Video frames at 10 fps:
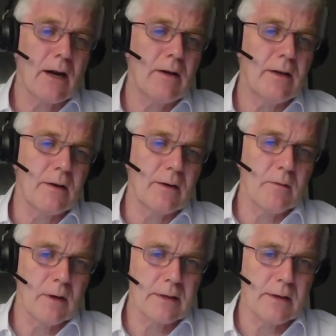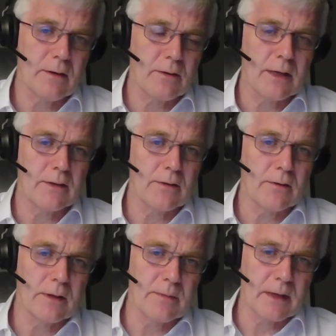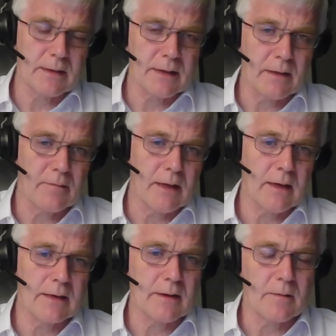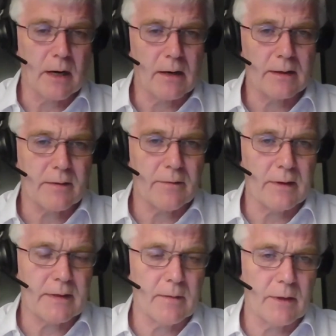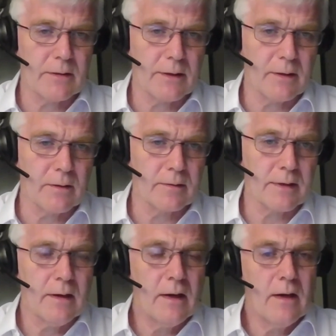Ireland are the ones they're looking towards, because they realize their markets are fairly similar to those.